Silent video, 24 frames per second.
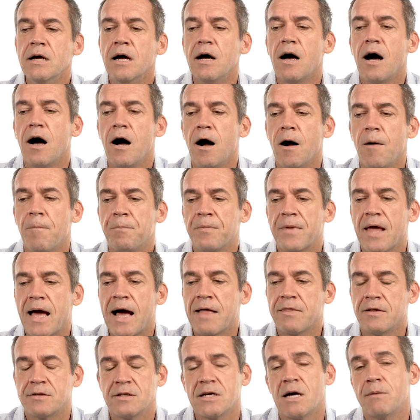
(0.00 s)

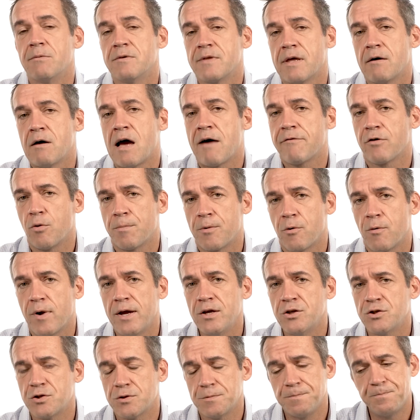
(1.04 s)
at the time that they were having
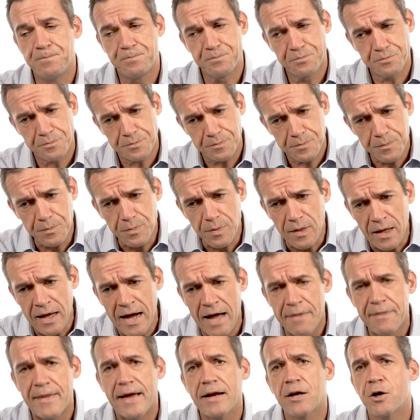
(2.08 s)
operation,
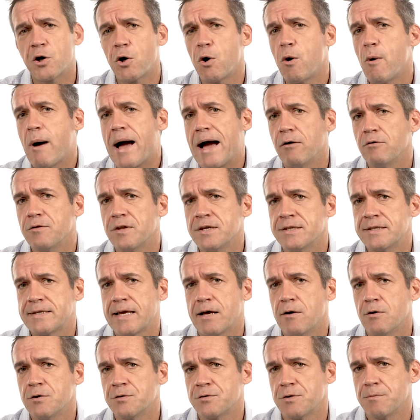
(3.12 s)
and then grew out the
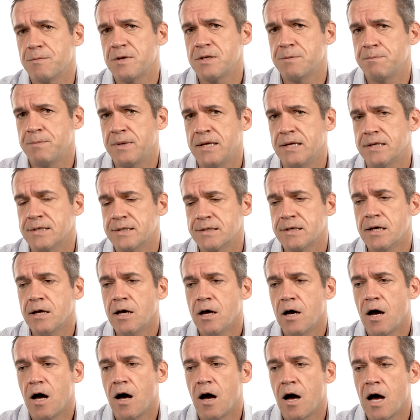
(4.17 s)
cells from this piece
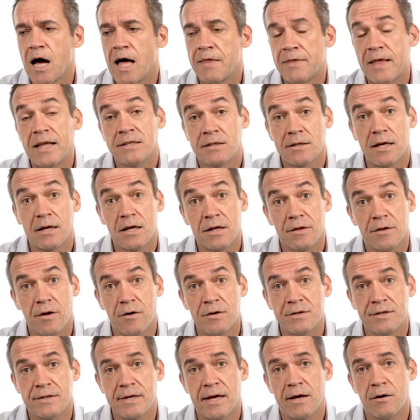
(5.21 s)
and then studied
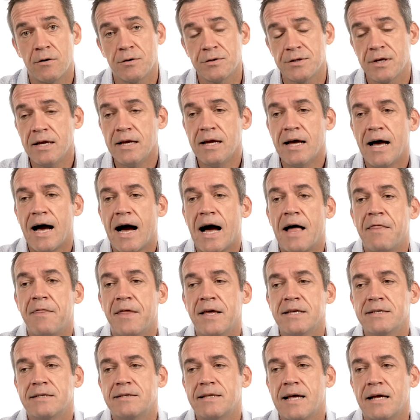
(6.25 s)
those cells. And
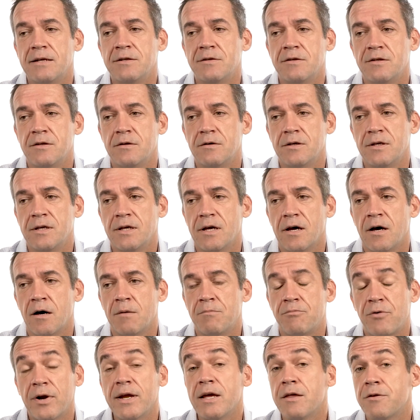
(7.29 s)
this led to the
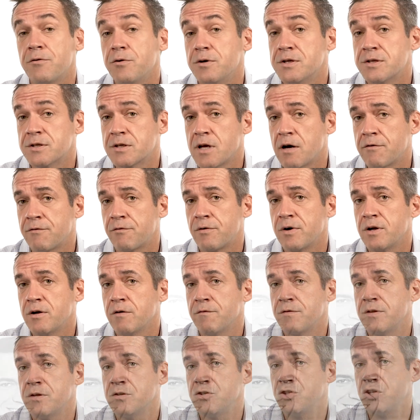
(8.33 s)
breakthrough discovery
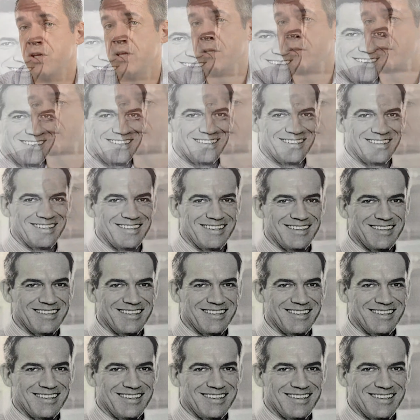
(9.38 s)
of the gene, the
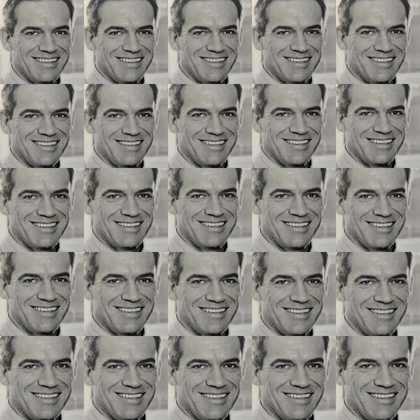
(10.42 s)
interleukin 11
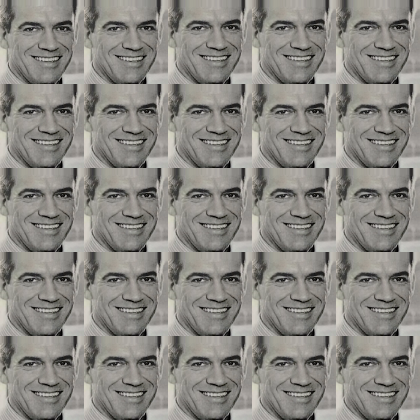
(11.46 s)
gene, we call it